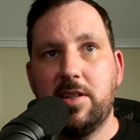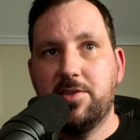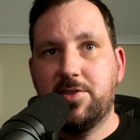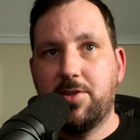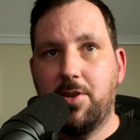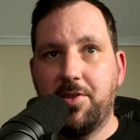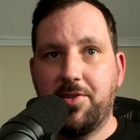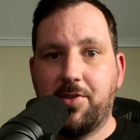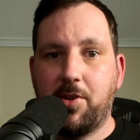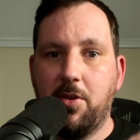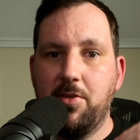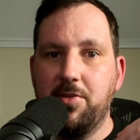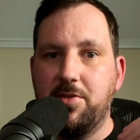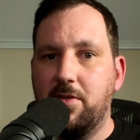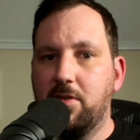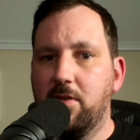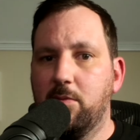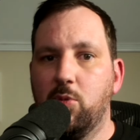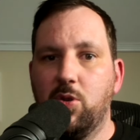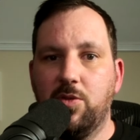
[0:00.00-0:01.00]
So it's going to
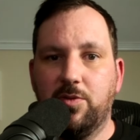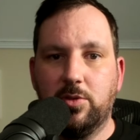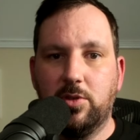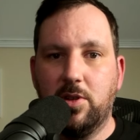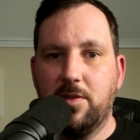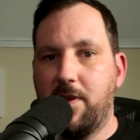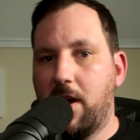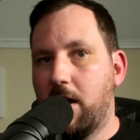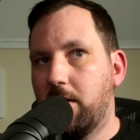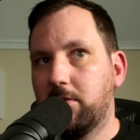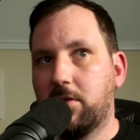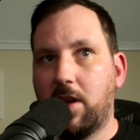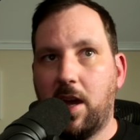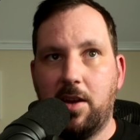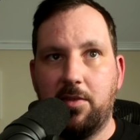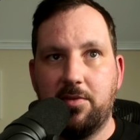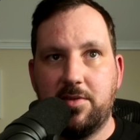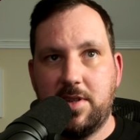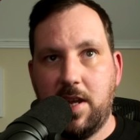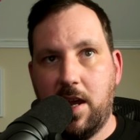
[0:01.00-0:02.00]
remove all of our
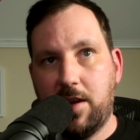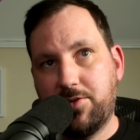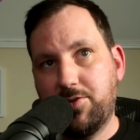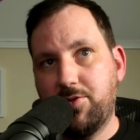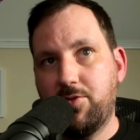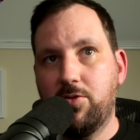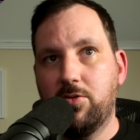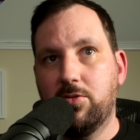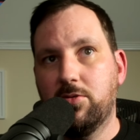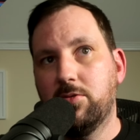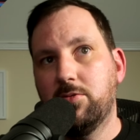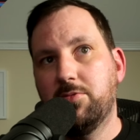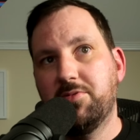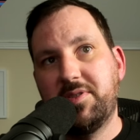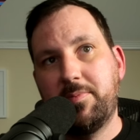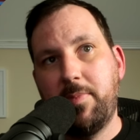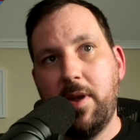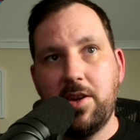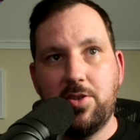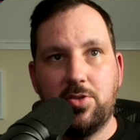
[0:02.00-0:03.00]
kind of textural
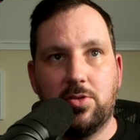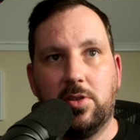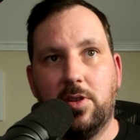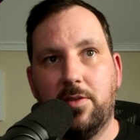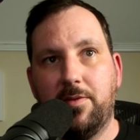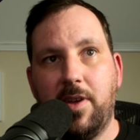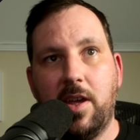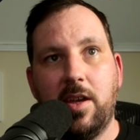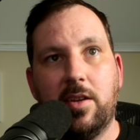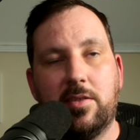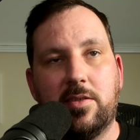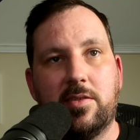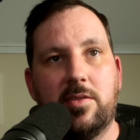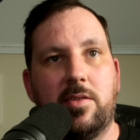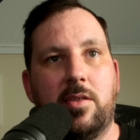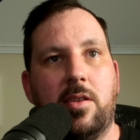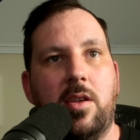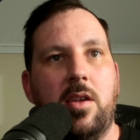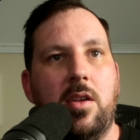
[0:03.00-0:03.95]
spatial effects.